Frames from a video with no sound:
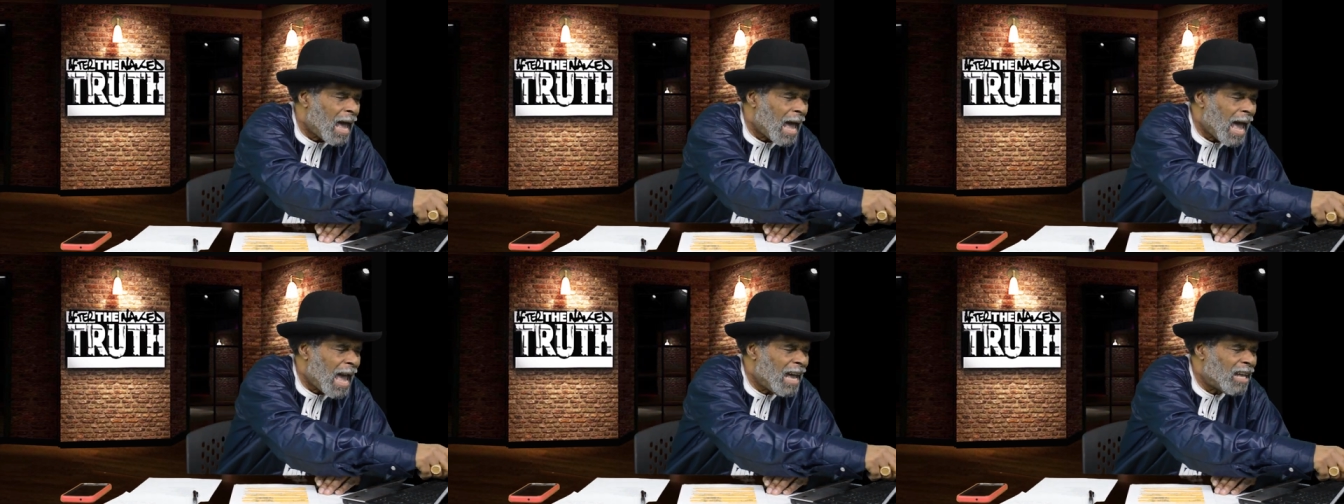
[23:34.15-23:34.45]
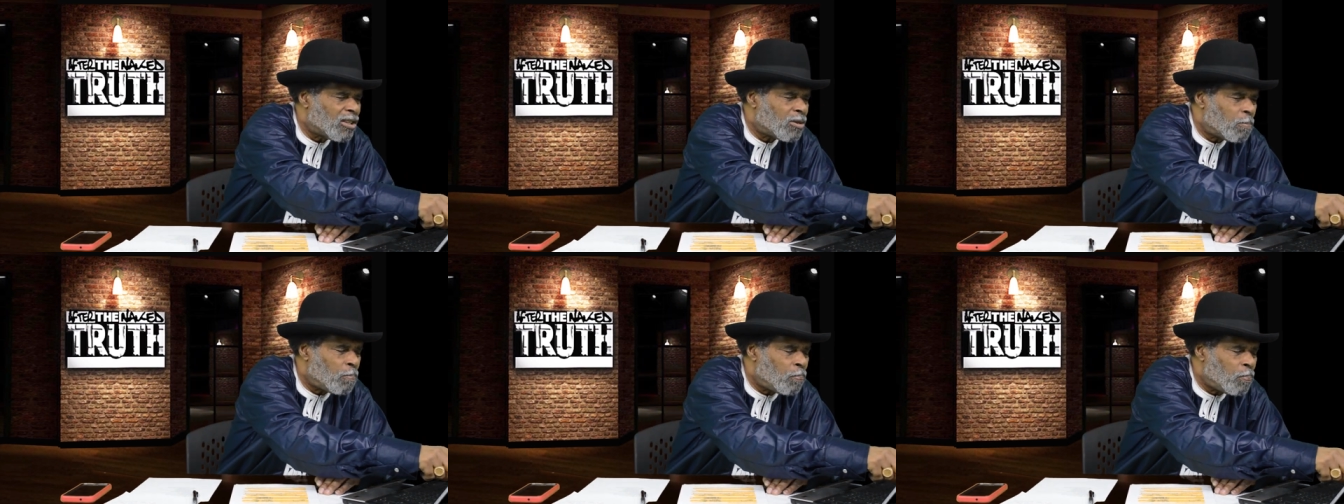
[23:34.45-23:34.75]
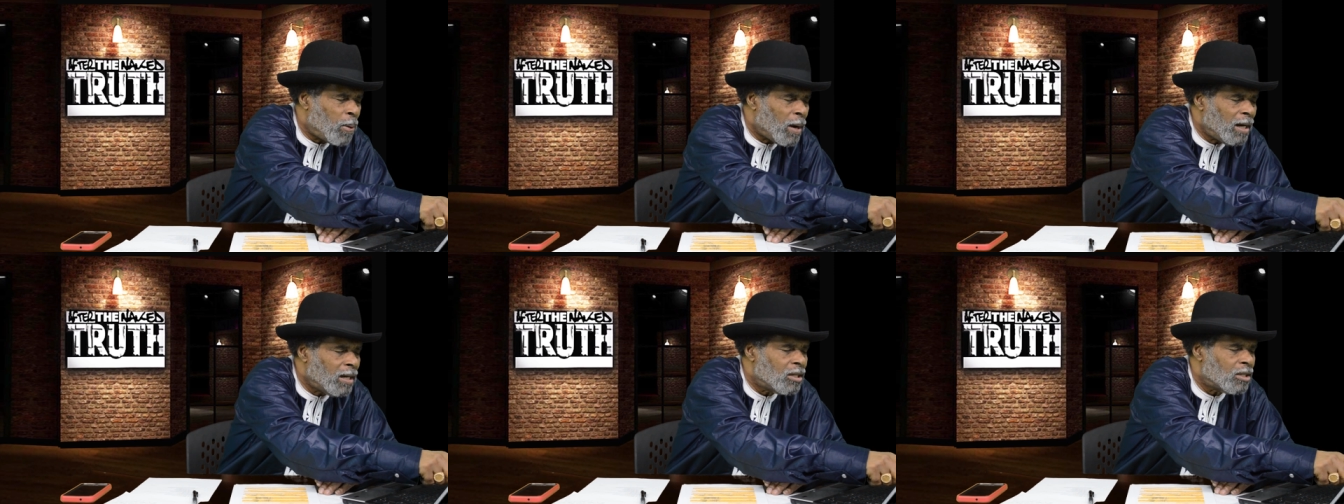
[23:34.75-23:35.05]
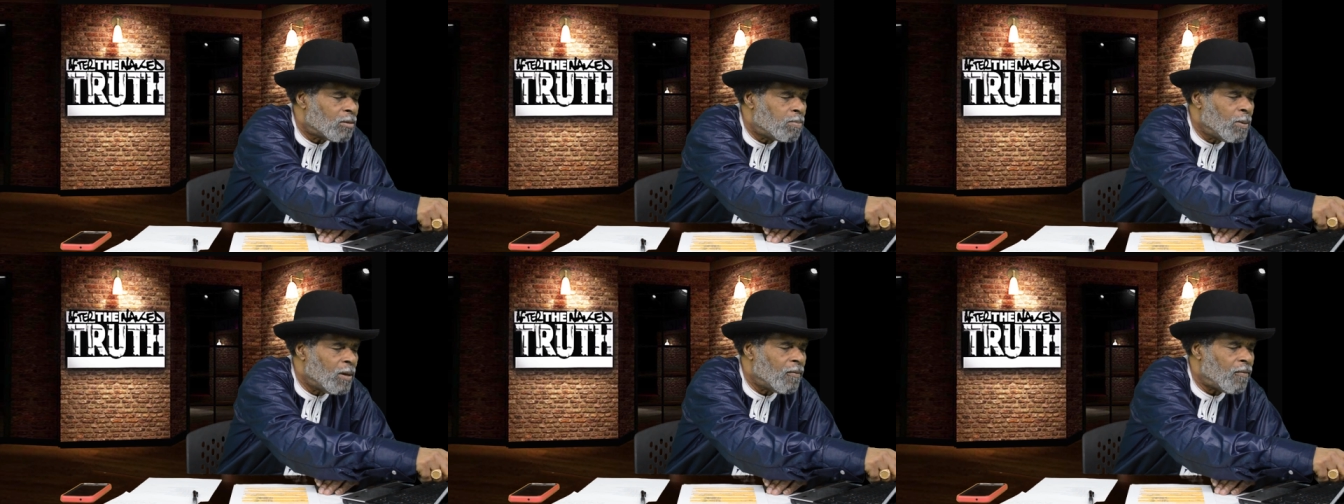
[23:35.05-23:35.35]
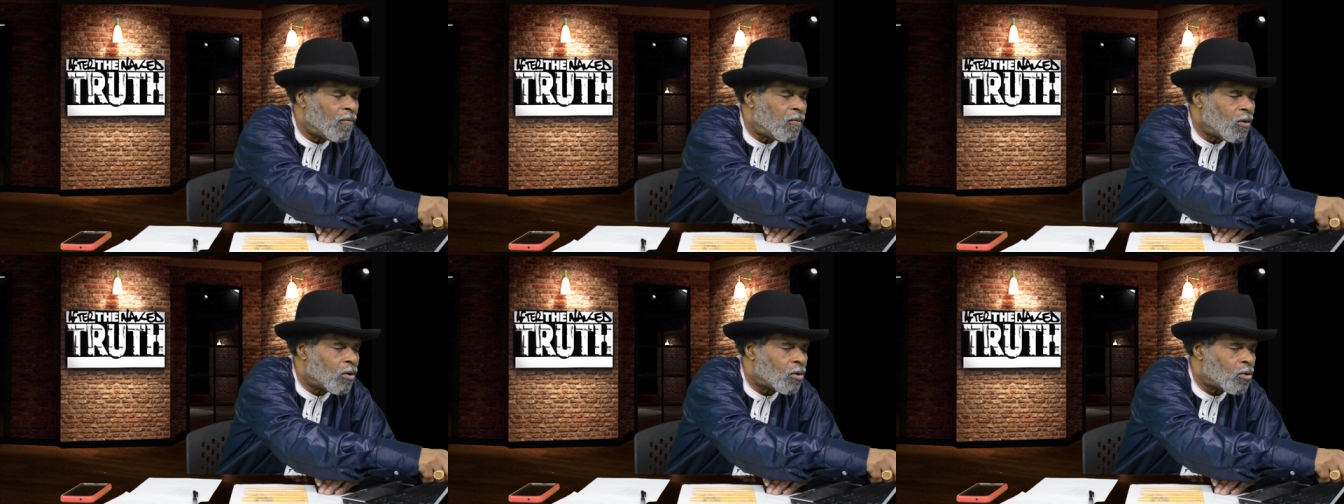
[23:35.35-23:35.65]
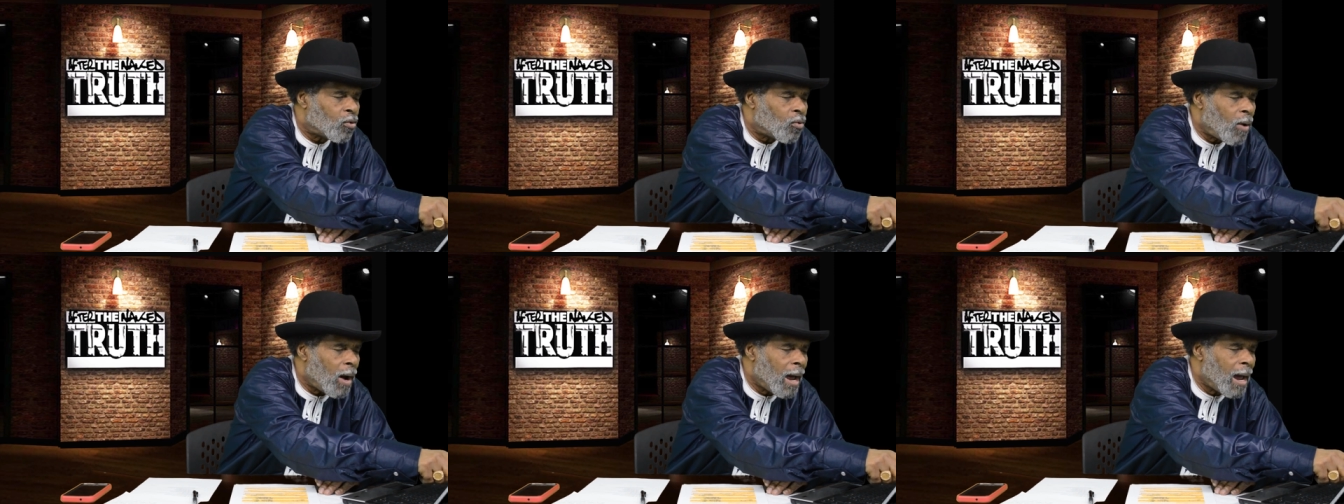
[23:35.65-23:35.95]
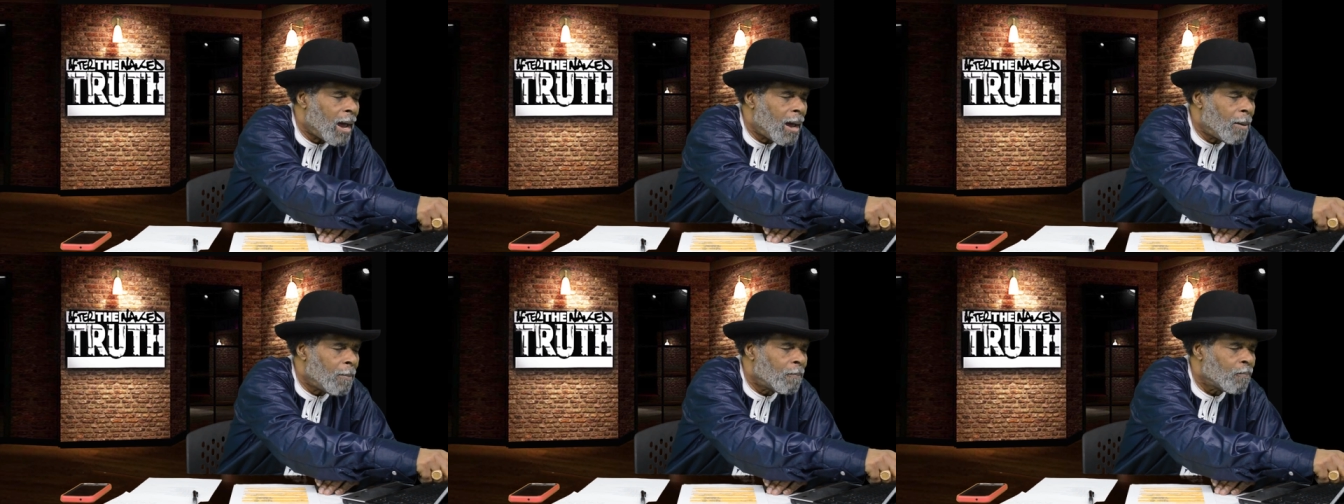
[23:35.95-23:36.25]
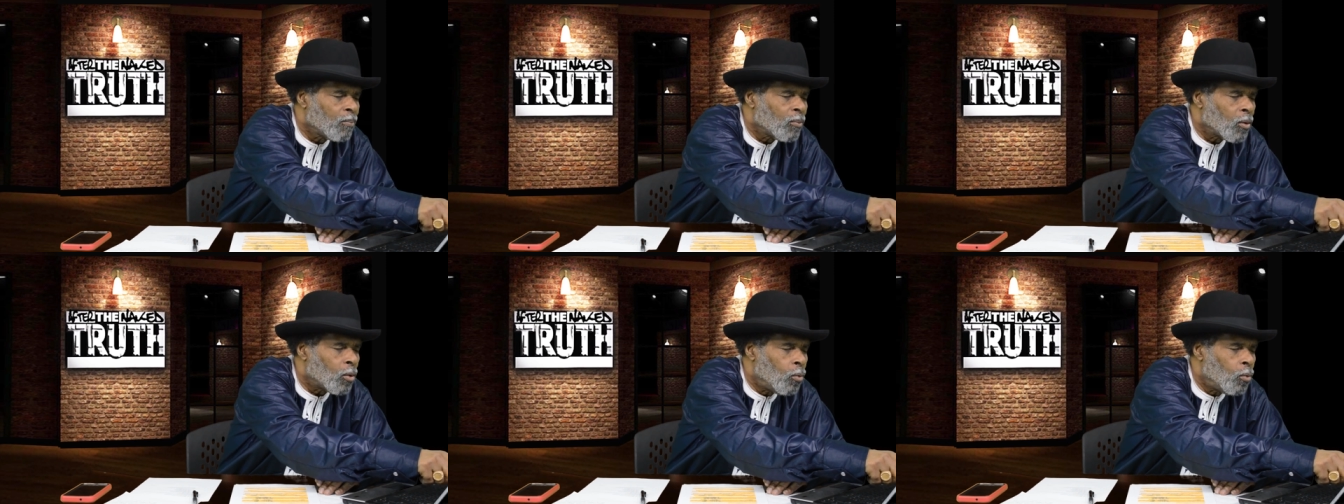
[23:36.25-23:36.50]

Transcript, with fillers: as punishment for crime